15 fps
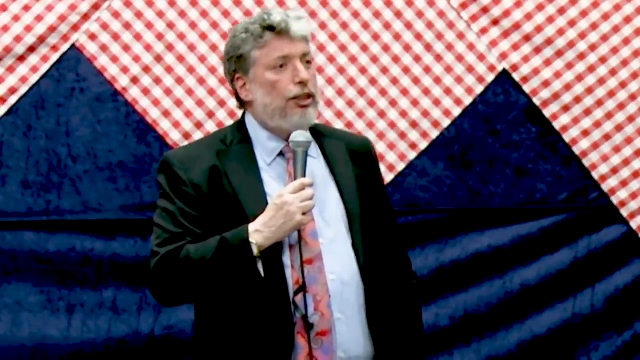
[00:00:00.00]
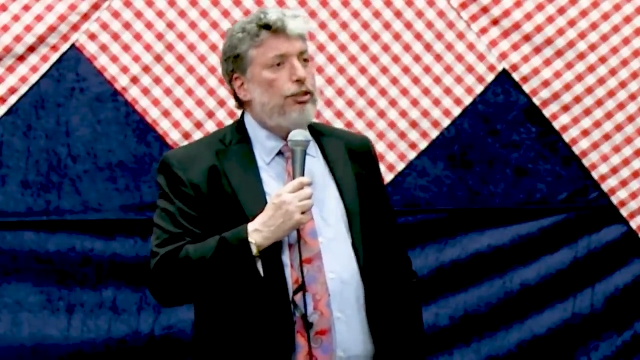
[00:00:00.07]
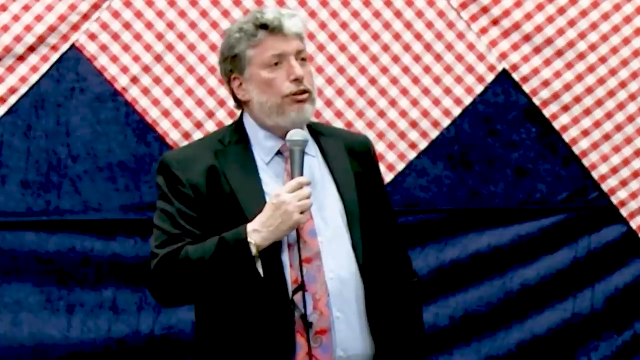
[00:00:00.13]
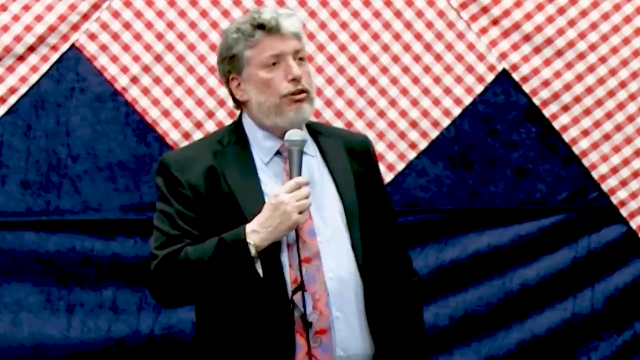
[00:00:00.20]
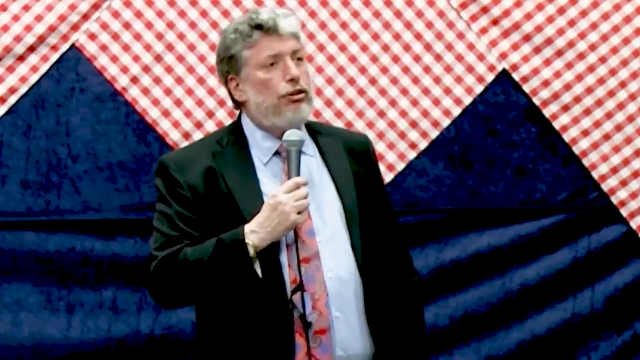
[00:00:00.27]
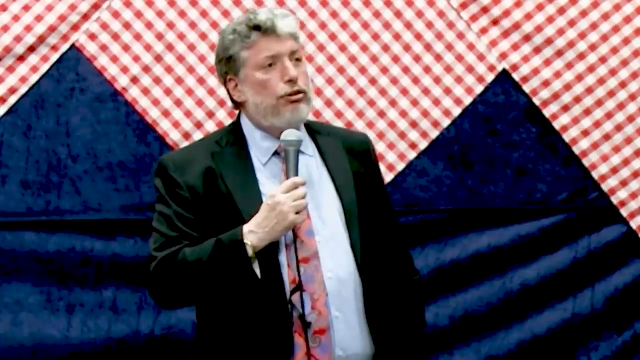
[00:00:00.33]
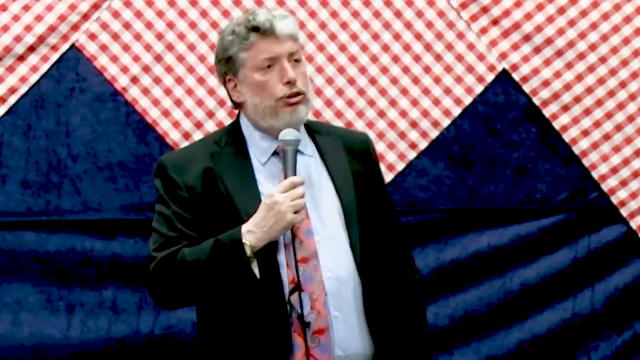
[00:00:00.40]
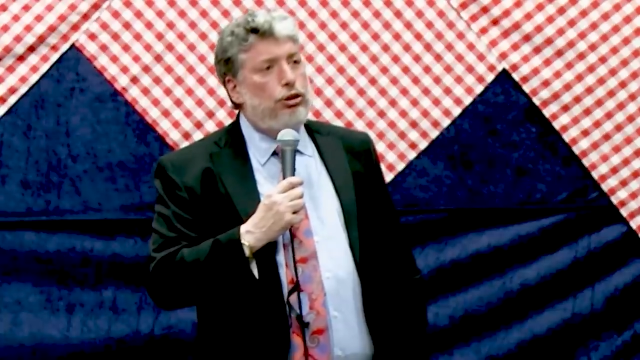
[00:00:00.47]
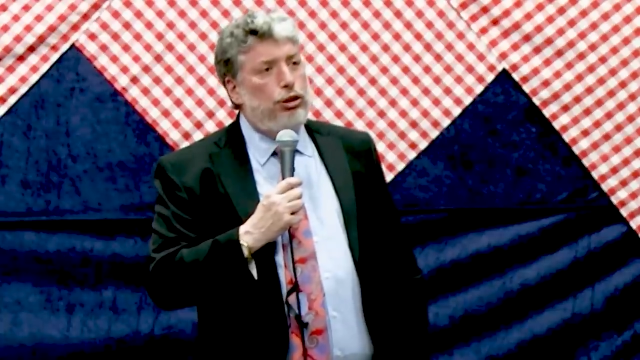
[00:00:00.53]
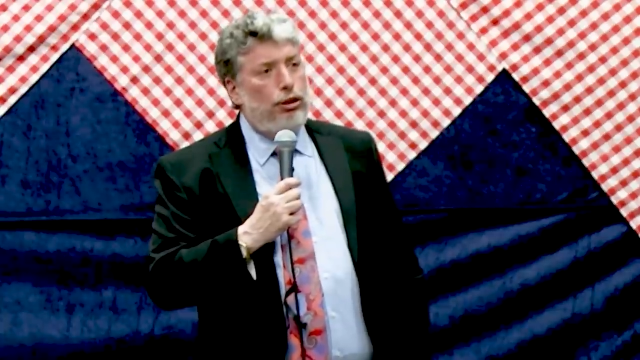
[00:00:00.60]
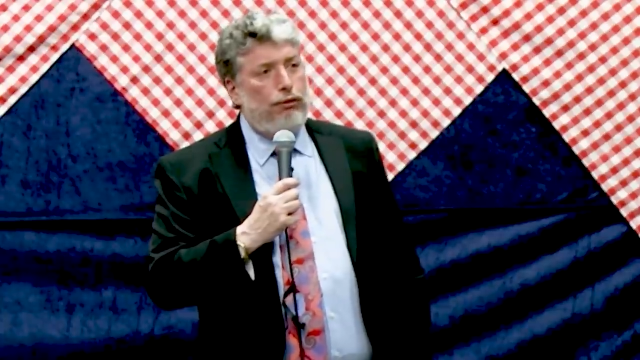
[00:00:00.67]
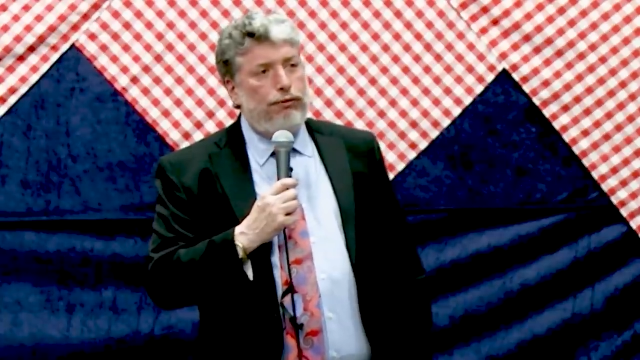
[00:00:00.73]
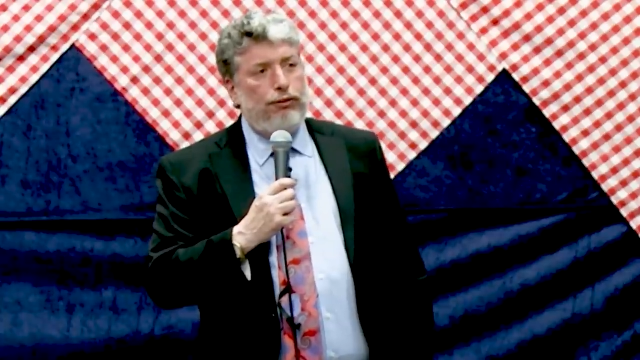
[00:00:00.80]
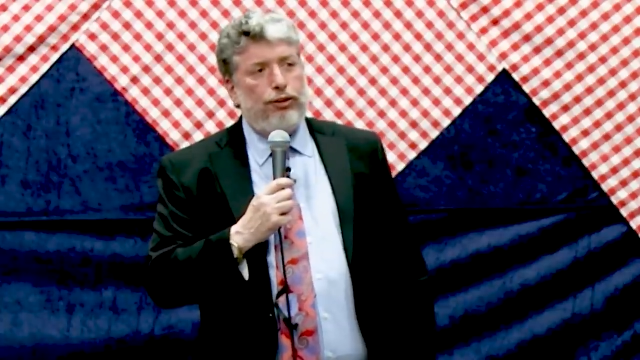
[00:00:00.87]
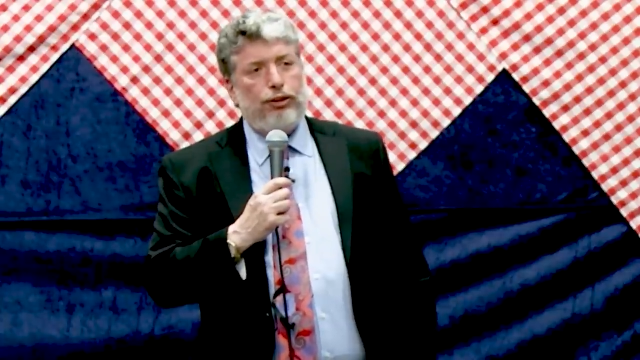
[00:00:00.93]
to the
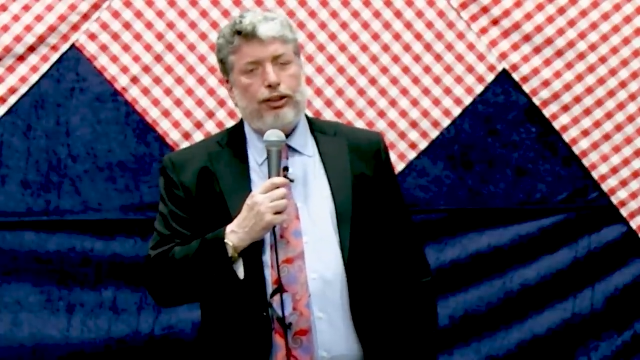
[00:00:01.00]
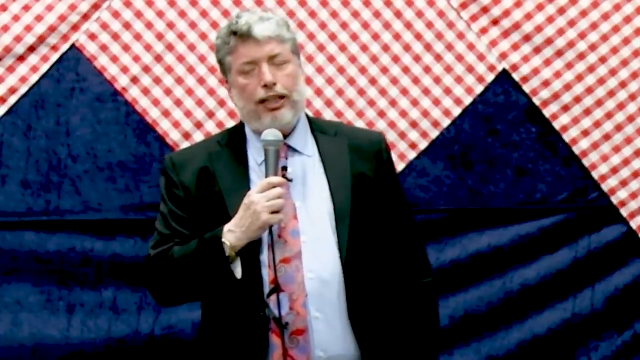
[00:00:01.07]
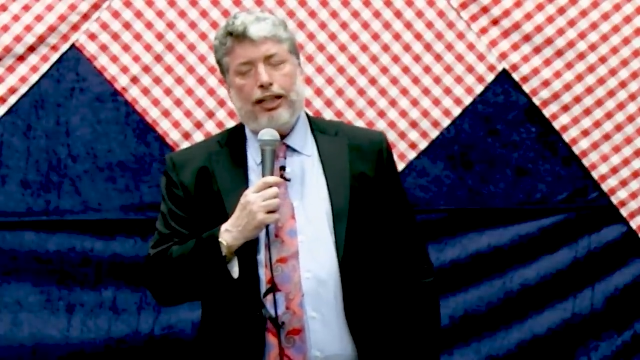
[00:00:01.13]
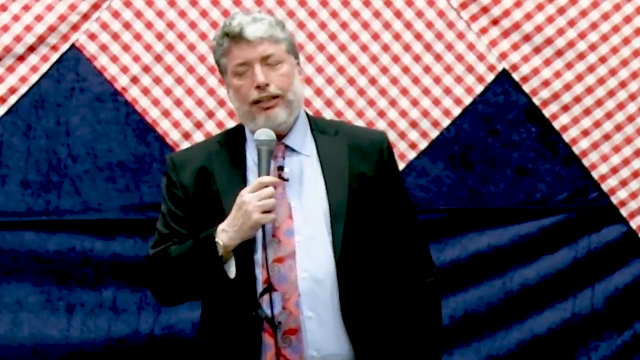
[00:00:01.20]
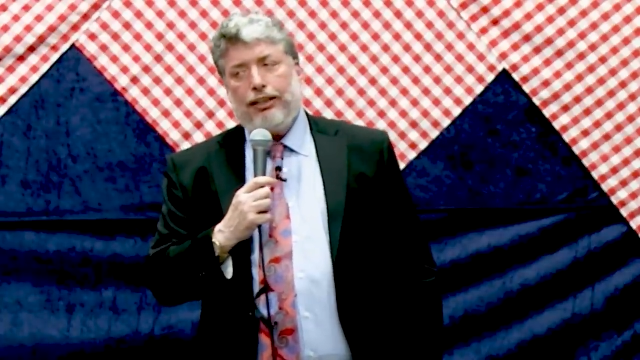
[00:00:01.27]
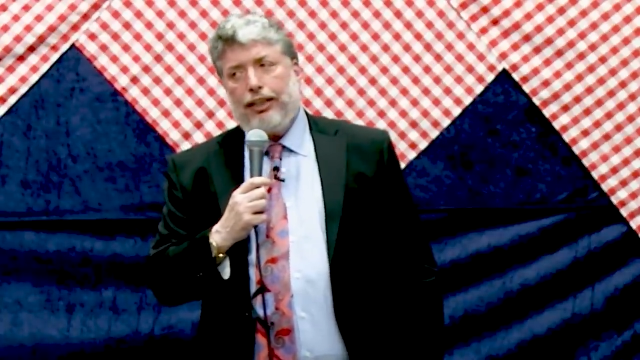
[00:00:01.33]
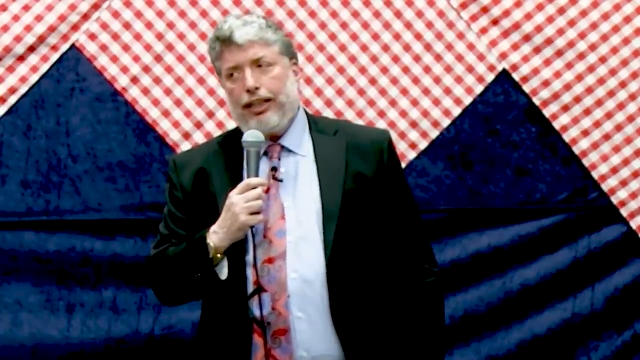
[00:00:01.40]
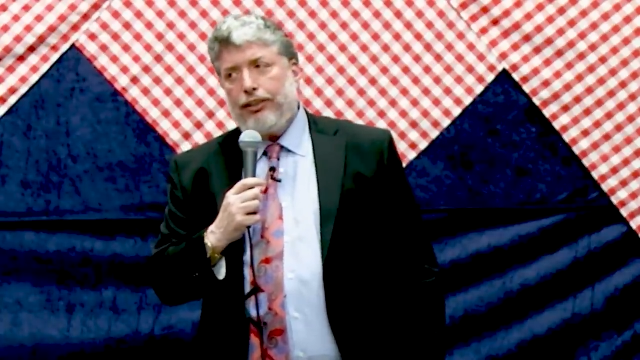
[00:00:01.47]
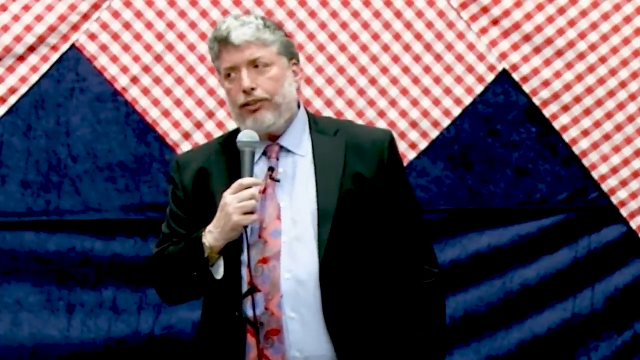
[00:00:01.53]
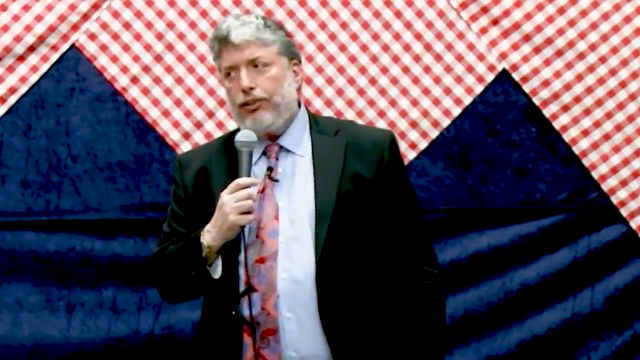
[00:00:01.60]
Jew first, and then